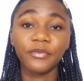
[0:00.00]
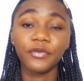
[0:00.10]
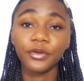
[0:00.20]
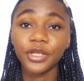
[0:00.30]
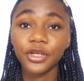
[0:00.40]

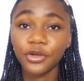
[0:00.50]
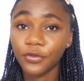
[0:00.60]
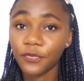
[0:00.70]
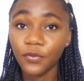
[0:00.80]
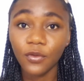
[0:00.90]
filling
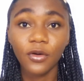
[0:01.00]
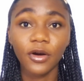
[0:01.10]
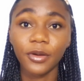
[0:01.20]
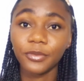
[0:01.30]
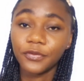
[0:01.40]
your
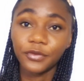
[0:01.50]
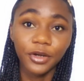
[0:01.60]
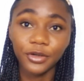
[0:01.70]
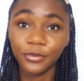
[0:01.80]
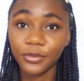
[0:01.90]
form, you've
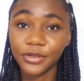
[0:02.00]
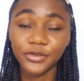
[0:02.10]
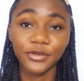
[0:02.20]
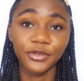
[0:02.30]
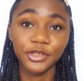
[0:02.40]
done your
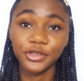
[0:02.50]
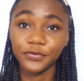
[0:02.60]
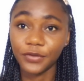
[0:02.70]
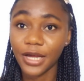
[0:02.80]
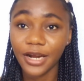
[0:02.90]
research,
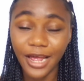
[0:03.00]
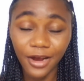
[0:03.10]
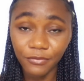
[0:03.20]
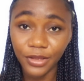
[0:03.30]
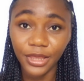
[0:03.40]
you've got
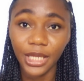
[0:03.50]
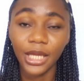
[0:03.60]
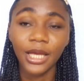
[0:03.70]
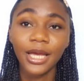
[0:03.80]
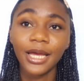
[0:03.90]

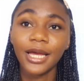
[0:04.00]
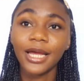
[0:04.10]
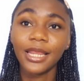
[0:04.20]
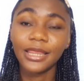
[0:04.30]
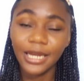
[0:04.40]
everything.
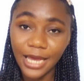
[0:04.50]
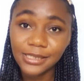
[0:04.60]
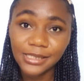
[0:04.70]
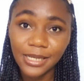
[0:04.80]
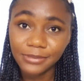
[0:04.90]
The
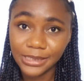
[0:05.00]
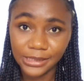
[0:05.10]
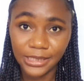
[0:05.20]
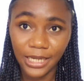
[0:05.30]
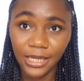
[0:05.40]
next step to
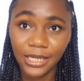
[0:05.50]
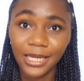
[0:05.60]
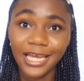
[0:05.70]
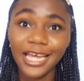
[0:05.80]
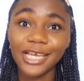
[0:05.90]
take
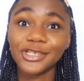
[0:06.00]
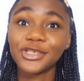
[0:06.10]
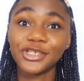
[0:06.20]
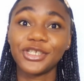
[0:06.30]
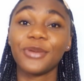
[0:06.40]
is
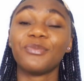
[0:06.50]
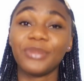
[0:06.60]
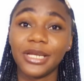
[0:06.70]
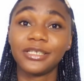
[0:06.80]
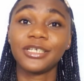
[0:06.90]
to
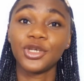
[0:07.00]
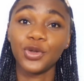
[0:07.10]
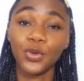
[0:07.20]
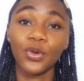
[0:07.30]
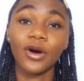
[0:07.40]
submit
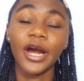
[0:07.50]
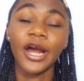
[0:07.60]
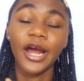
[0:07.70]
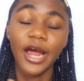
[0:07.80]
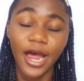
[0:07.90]
your
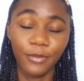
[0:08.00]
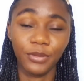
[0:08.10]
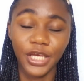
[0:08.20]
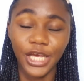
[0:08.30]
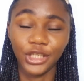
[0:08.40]

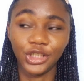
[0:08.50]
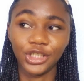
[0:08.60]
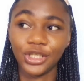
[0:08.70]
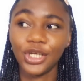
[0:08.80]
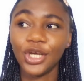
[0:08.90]

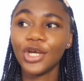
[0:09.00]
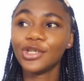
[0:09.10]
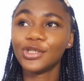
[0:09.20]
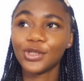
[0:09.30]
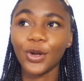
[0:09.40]
application.
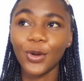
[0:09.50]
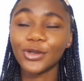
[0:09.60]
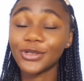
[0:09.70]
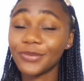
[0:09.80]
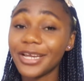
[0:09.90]
So
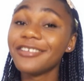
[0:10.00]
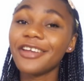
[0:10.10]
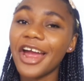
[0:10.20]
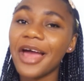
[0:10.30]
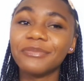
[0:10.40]
submitting
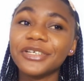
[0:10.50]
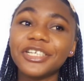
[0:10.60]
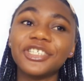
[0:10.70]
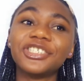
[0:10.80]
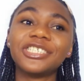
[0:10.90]
your
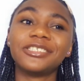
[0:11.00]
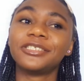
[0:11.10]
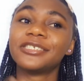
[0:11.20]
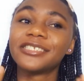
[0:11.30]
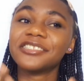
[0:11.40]
application is
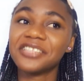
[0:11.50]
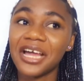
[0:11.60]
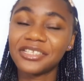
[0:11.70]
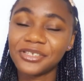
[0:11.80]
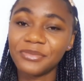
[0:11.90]
just
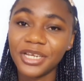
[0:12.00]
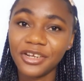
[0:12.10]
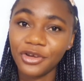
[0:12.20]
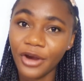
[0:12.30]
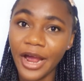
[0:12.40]
not
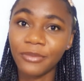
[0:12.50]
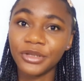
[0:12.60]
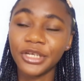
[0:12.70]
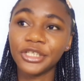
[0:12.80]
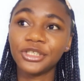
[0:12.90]
submitting your
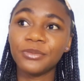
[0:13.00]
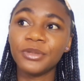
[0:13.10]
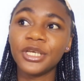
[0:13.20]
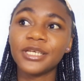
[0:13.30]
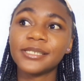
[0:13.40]
application,
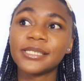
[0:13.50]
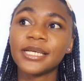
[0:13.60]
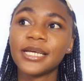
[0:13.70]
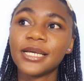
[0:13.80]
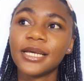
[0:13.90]
because
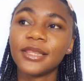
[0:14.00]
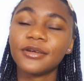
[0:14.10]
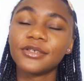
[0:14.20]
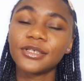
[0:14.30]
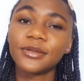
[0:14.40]

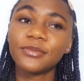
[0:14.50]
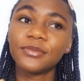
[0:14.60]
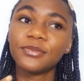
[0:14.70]
there are some